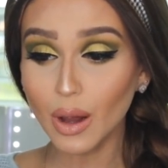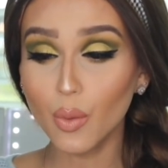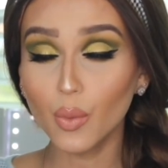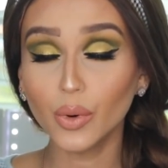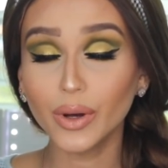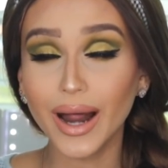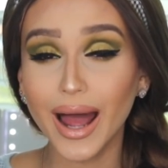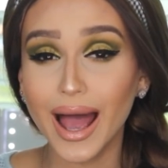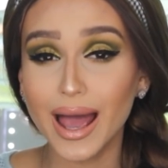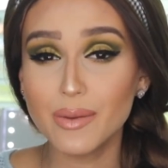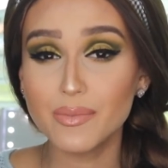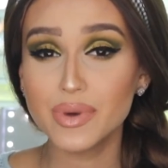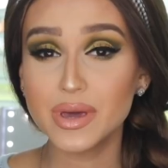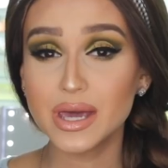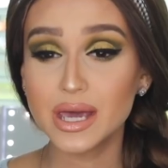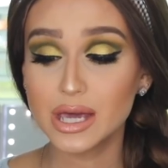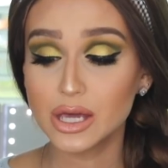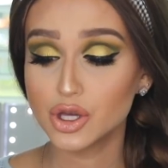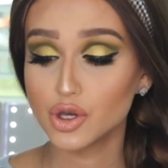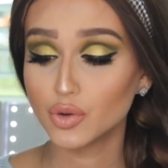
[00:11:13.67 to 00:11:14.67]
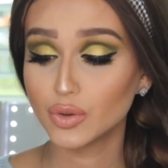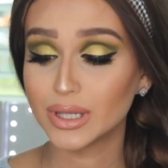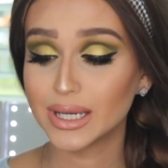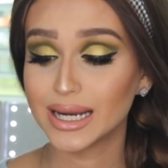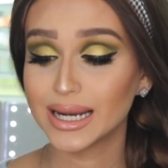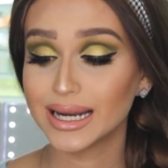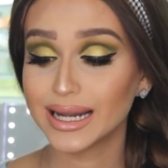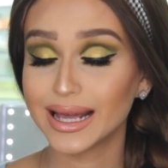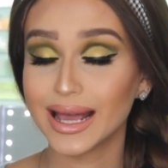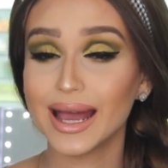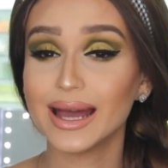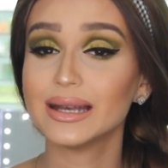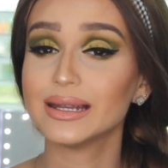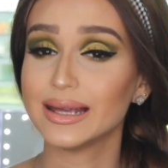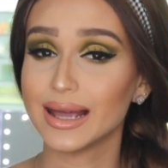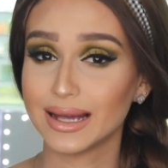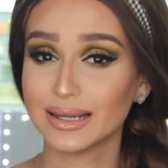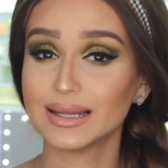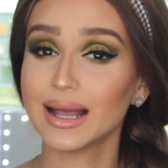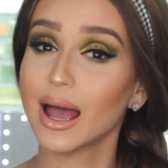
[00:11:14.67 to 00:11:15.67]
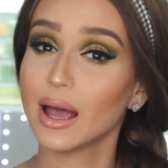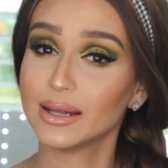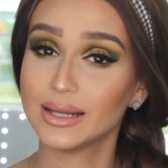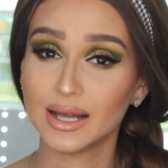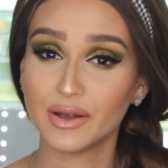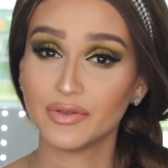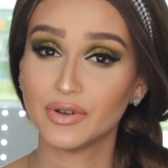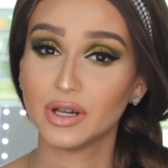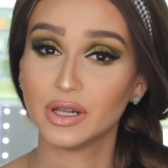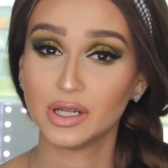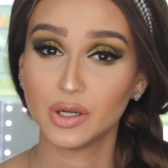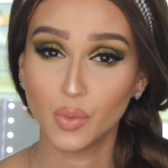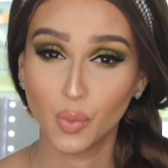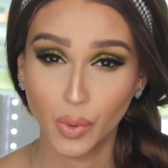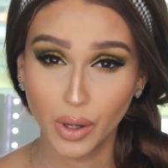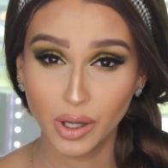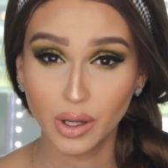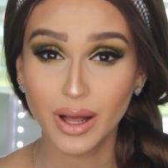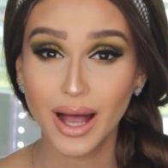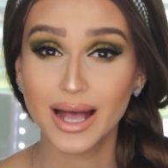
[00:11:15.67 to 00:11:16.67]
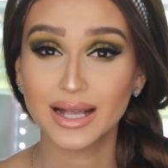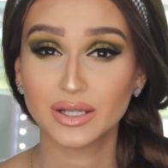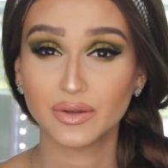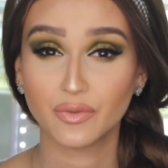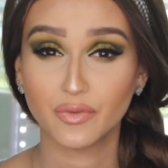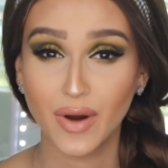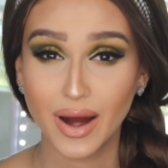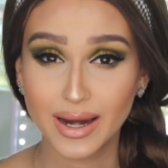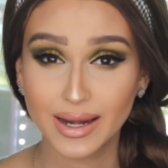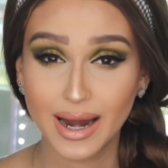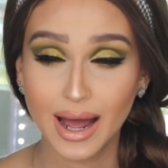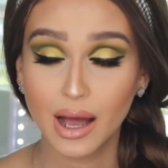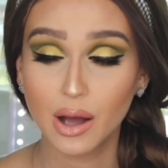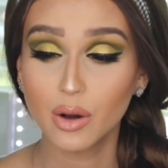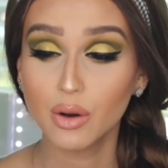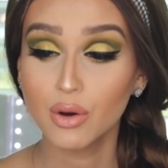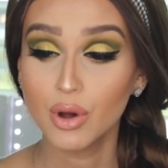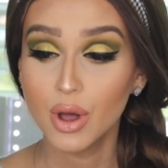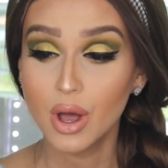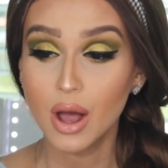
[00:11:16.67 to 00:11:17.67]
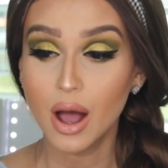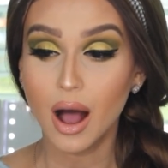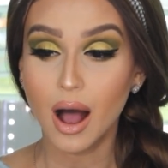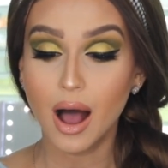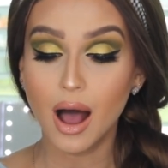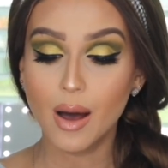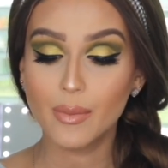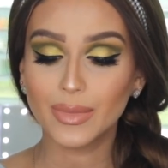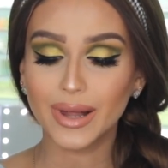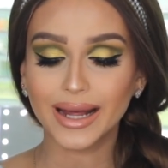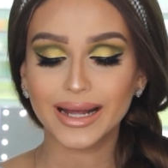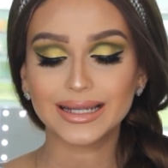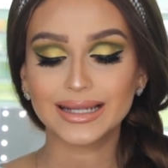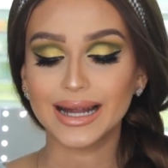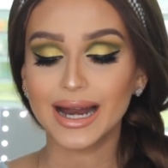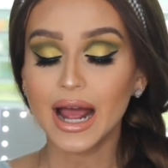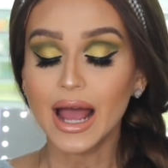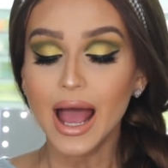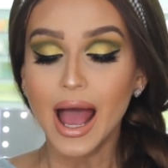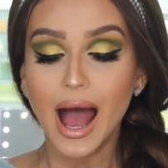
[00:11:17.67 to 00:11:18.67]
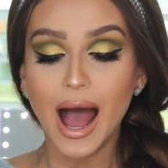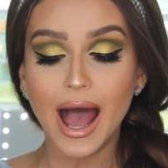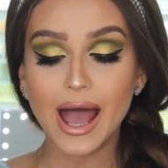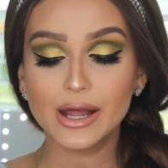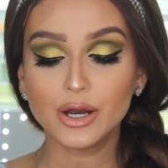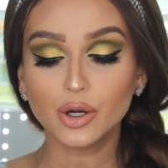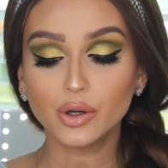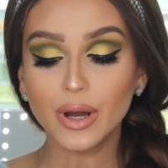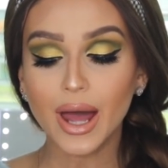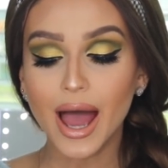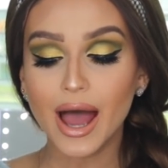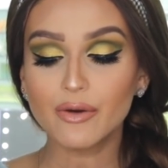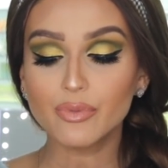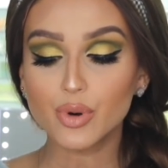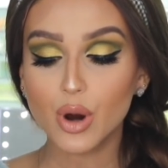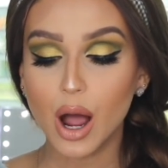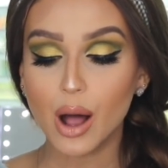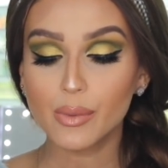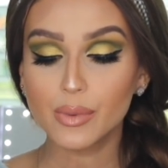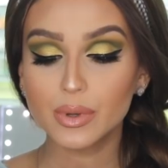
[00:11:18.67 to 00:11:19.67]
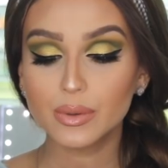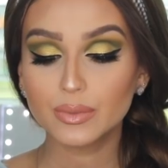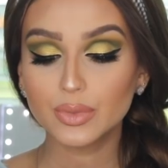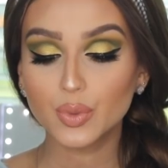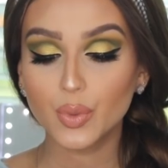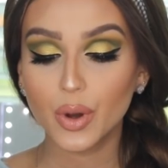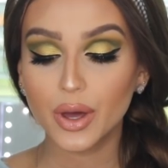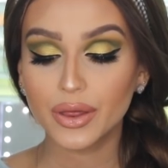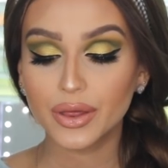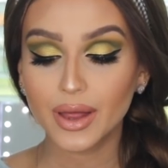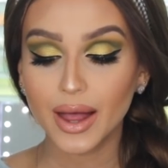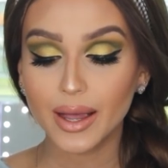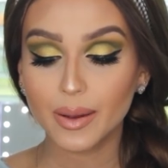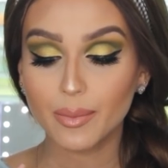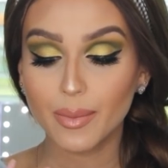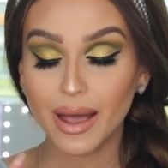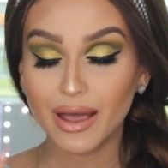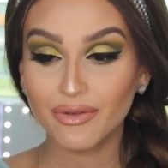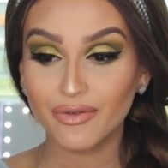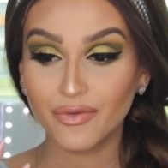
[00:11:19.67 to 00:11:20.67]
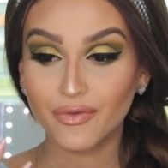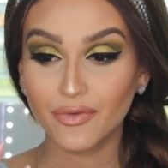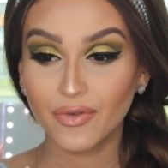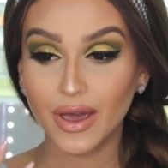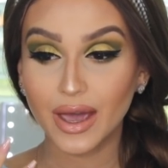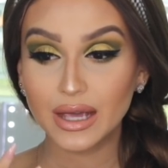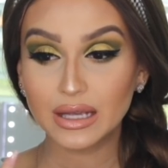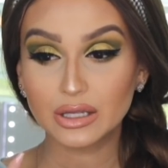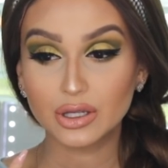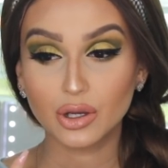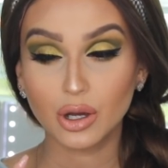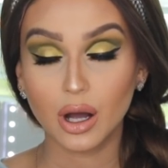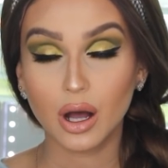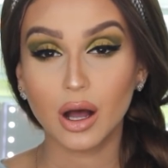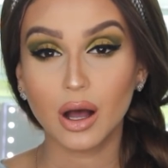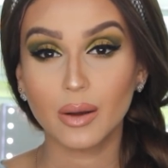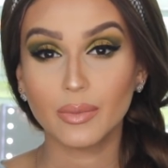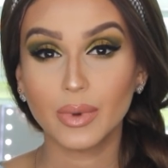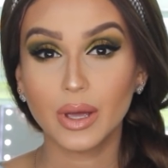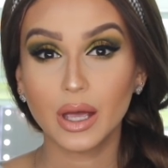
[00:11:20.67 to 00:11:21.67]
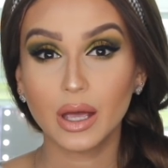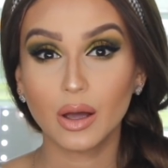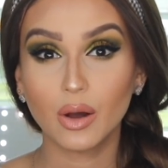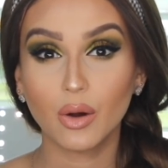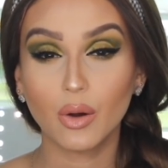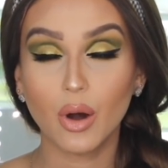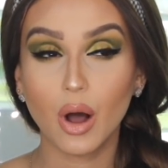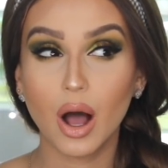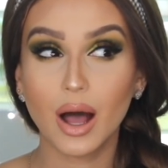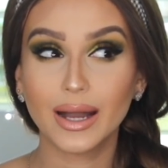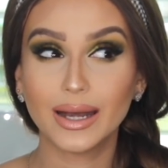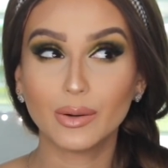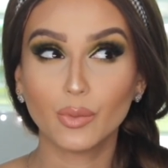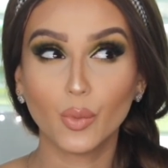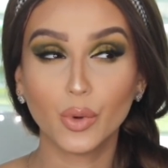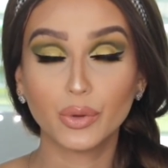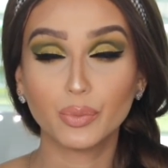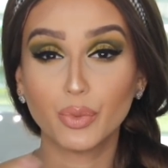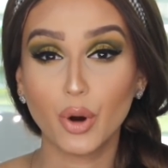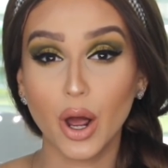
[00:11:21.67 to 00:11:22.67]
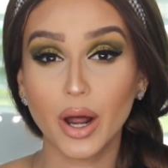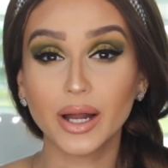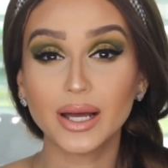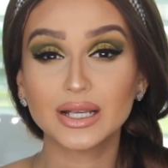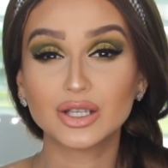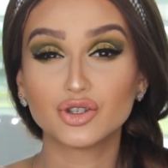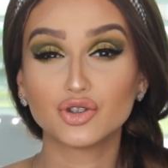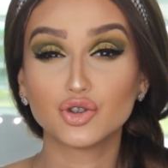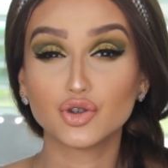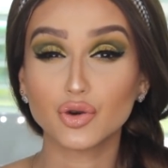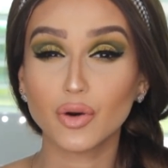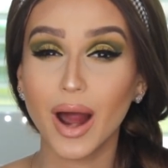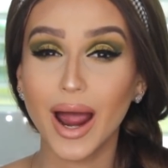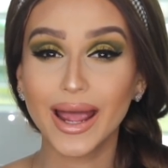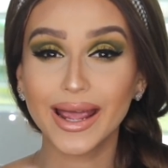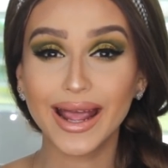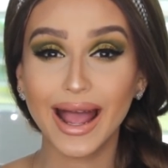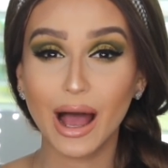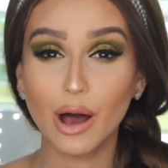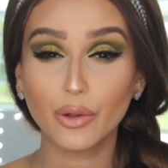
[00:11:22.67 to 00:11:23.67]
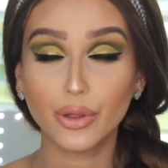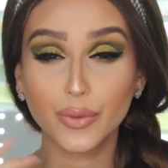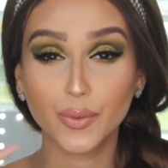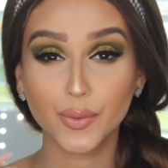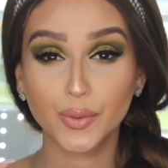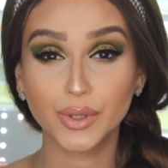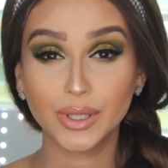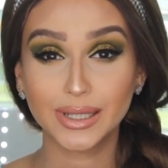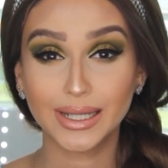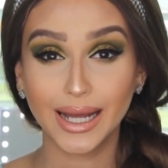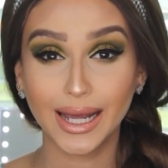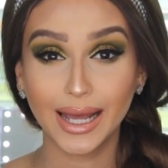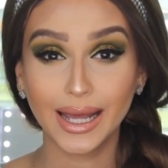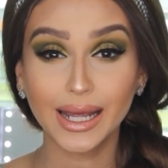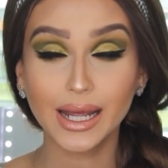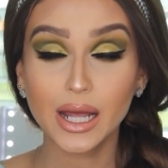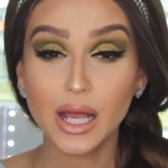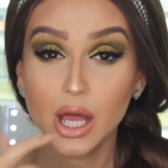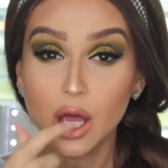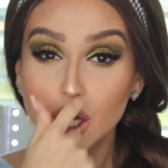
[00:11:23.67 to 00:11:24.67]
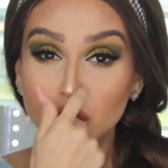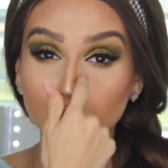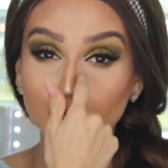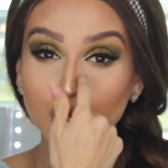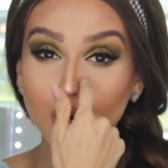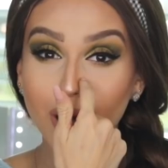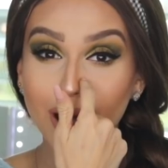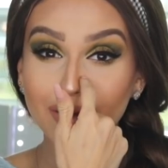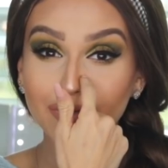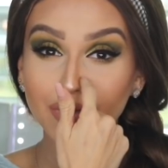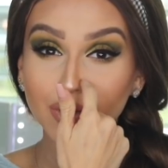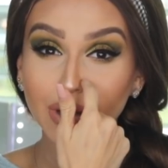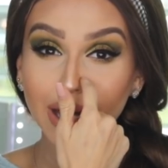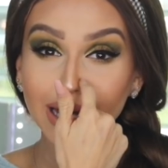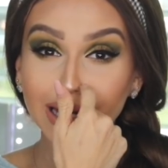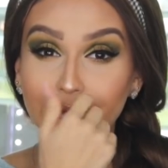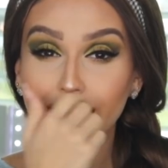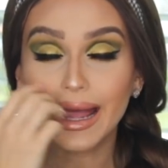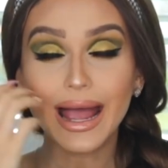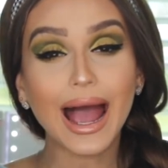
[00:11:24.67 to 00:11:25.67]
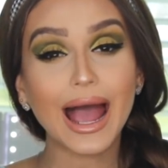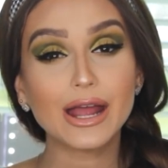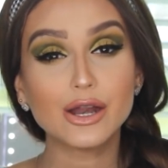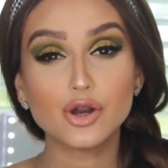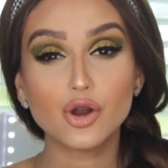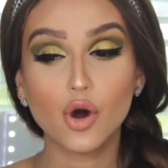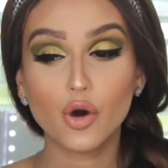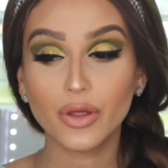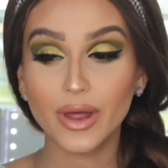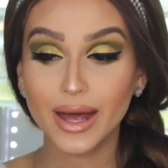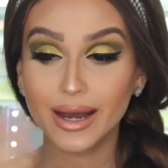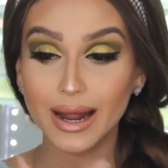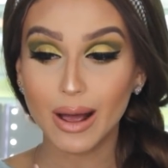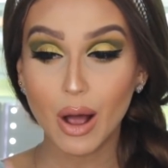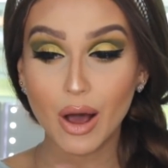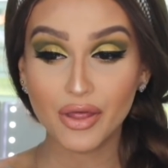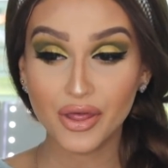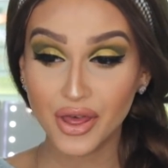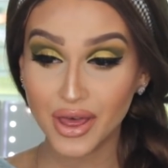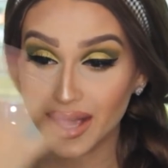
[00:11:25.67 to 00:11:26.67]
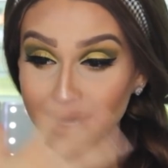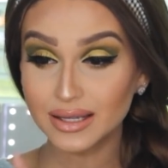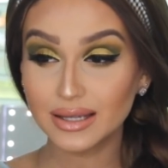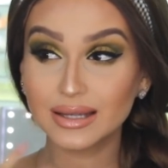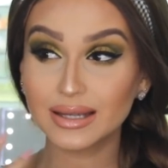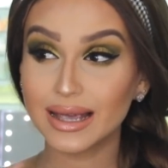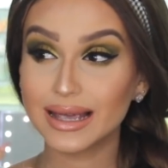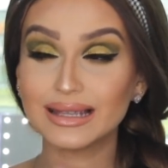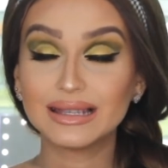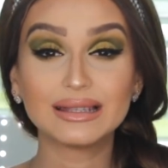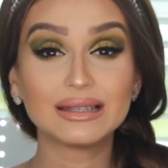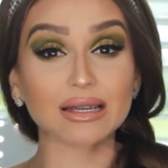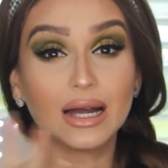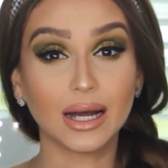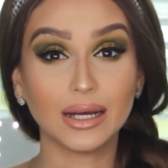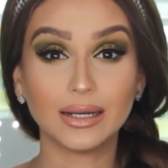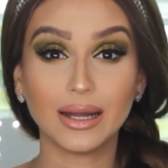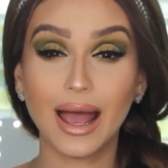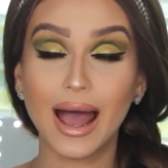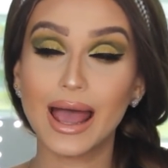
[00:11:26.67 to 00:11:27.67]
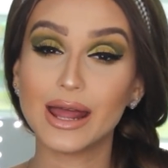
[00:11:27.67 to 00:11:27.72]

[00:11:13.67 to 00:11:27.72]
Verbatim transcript: Would I be using it again? Yes, I definitely will. As of right now, like I said, I don't have problems with like my face with products drying out through the day, so I feel like I know that this is done.